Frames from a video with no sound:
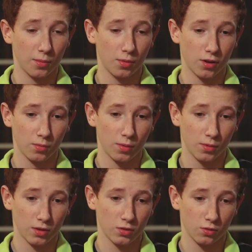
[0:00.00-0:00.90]
and I put him on
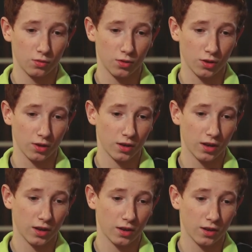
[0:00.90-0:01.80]
my shoulder,
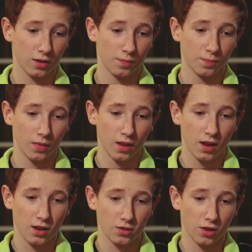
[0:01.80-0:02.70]
and
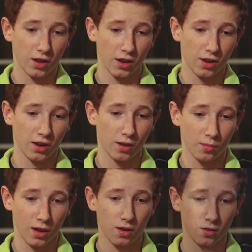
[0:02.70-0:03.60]
I started carrying
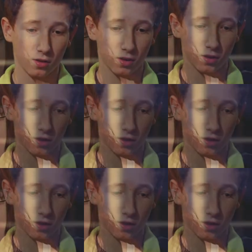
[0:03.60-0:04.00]
him out.